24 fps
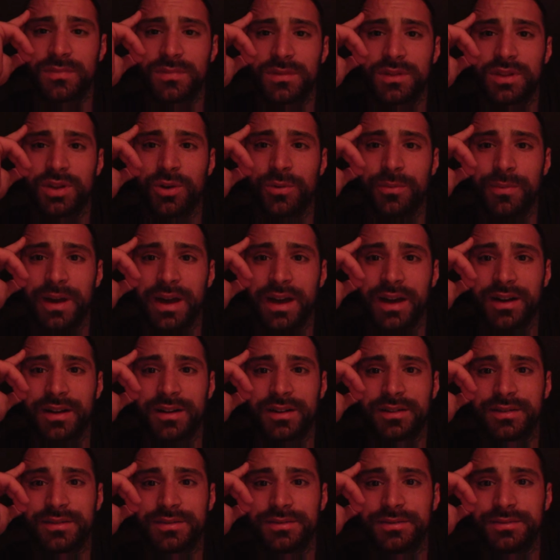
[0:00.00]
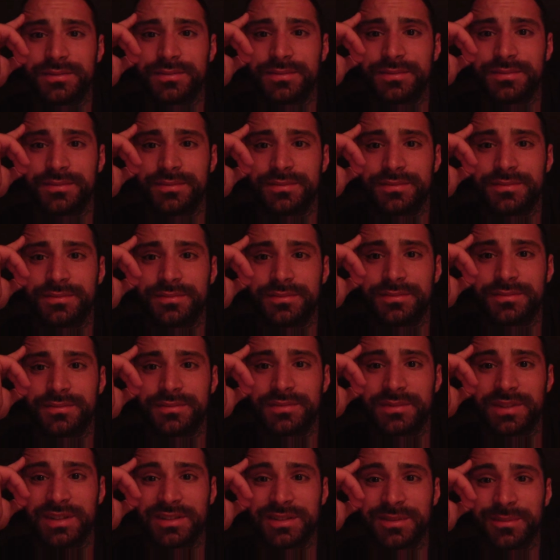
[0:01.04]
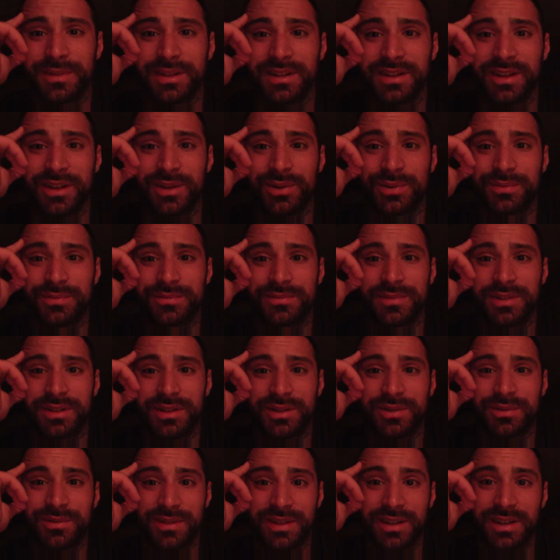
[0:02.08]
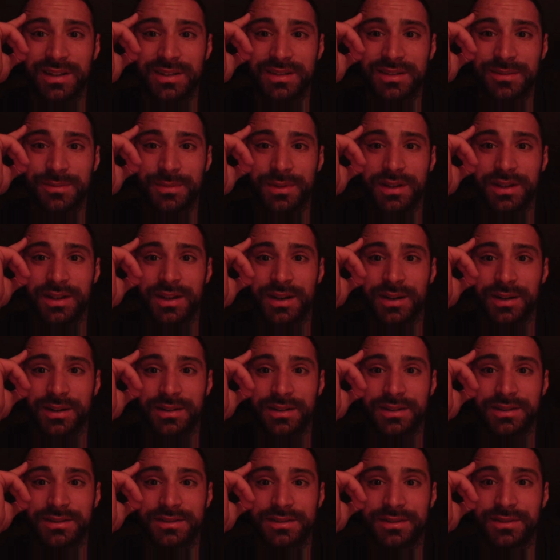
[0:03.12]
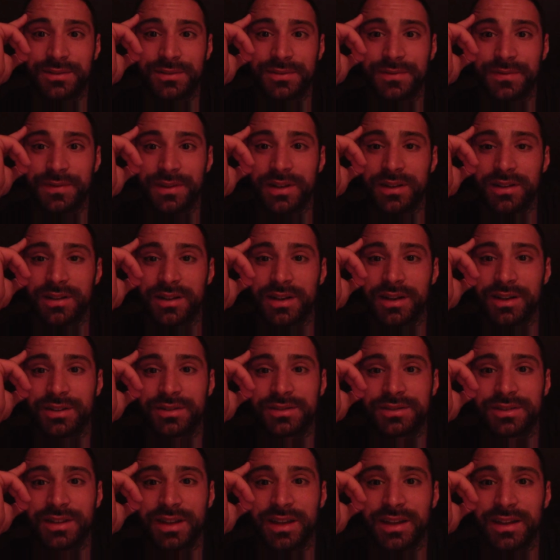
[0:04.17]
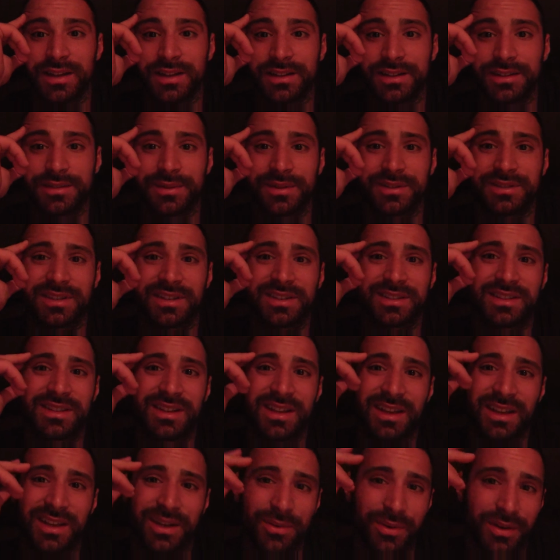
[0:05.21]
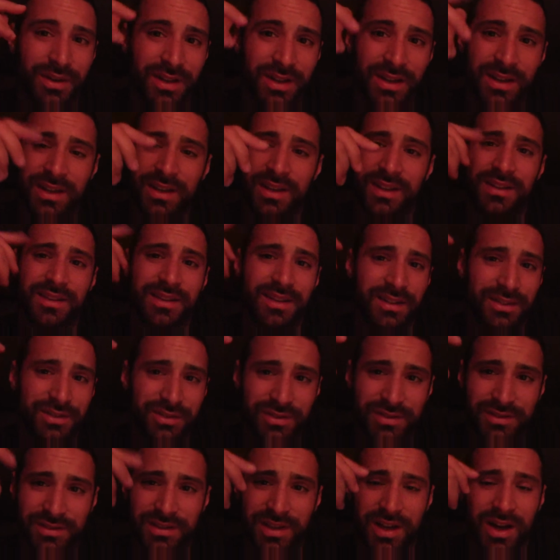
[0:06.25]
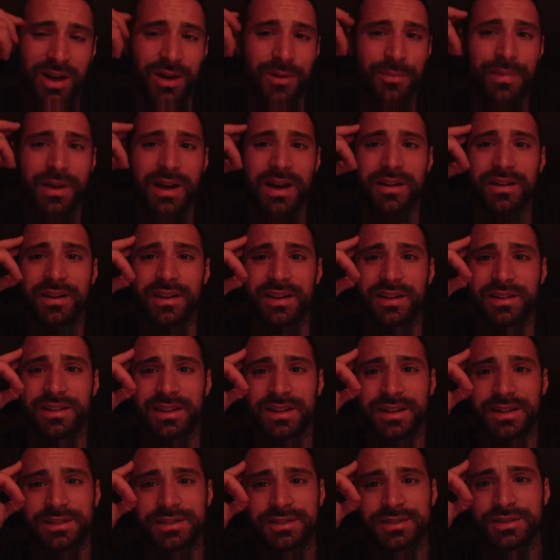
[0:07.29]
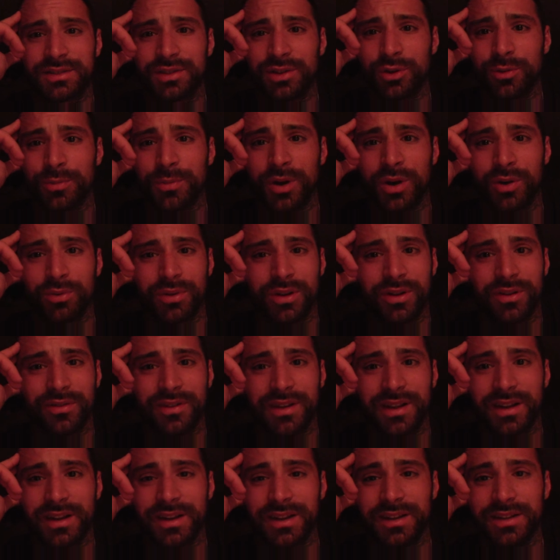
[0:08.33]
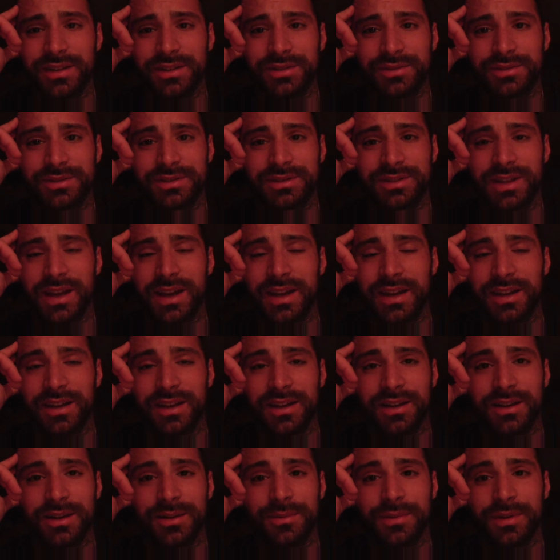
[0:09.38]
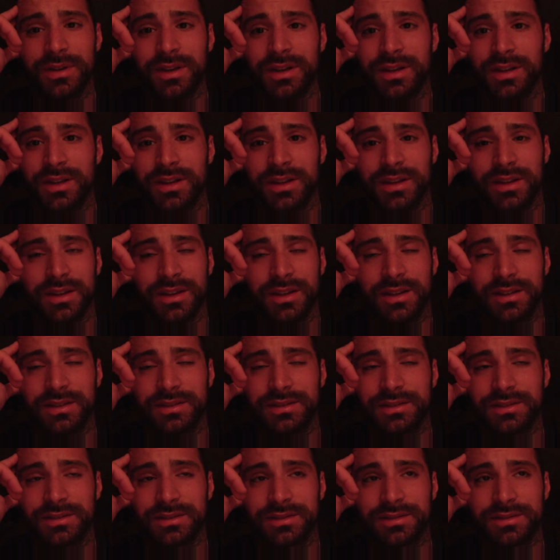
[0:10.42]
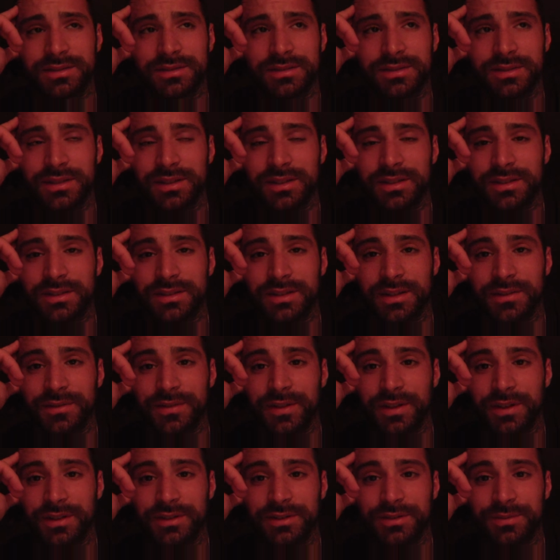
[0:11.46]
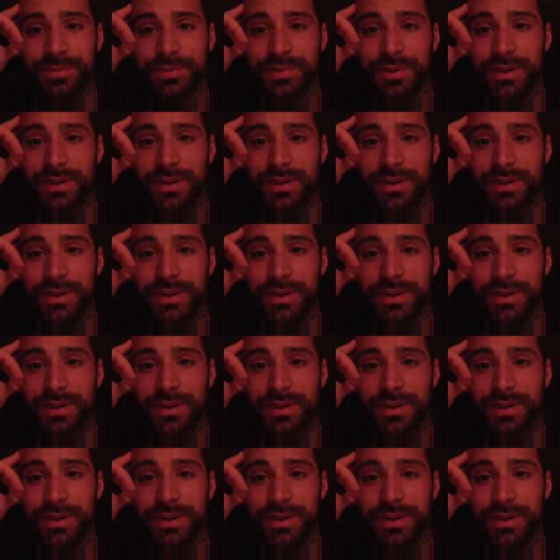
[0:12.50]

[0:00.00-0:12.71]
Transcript: don't matter. Doesn't mean they don't, you know, get to me. I at least still feel and understand it, especially like today when things are just compounding and like a snowball rolling down a hill, just adding up. It's just, geez, I feel like just